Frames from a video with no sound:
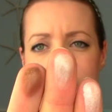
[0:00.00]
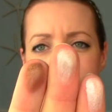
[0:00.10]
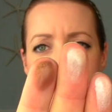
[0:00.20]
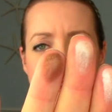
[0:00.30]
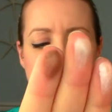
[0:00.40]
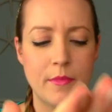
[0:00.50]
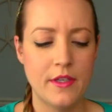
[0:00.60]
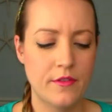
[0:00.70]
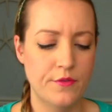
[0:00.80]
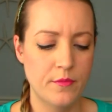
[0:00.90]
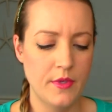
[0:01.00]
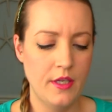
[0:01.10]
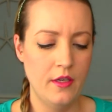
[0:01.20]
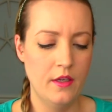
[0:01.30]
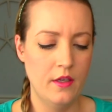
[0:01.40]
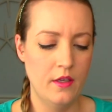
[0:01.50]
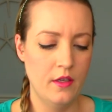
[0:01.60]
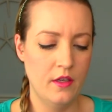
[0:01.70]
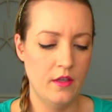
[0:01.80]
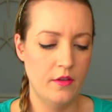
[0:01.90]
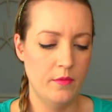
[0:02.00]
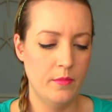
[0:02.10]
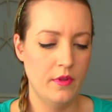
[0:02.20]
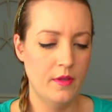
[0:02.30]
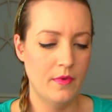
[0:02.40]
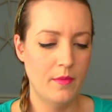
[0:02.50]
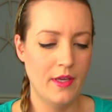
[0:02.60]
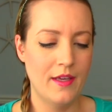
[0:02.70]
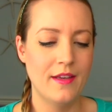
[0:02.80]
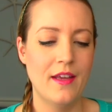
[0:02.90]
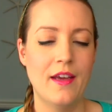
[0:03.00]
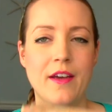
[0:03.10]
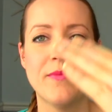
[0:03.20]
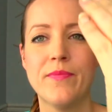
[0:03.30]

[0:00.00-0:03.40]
hit or miss for me. I'll put them on my hand, yeah.